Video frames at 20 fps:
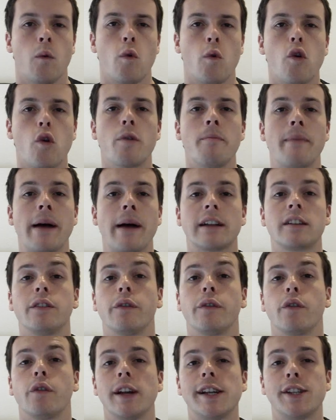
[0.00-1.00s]
Welcome back
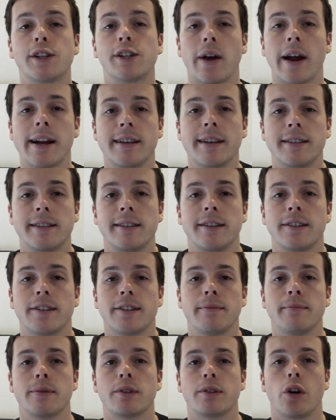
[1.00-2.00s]
to
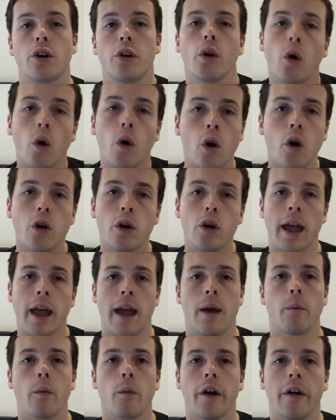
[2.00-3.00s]
freetradingsystems.org,
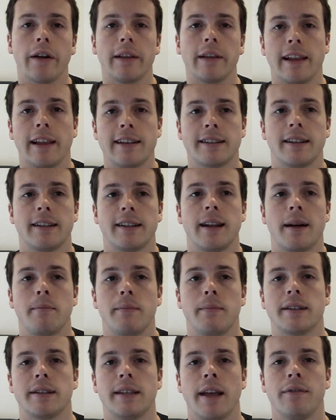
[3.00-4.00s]
and we're in lesson
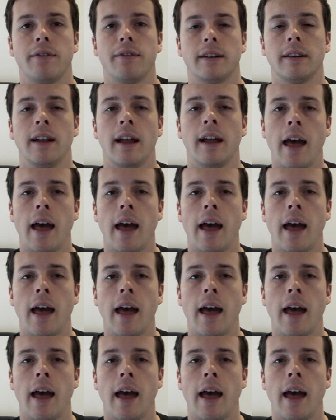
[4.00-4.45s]
number 7.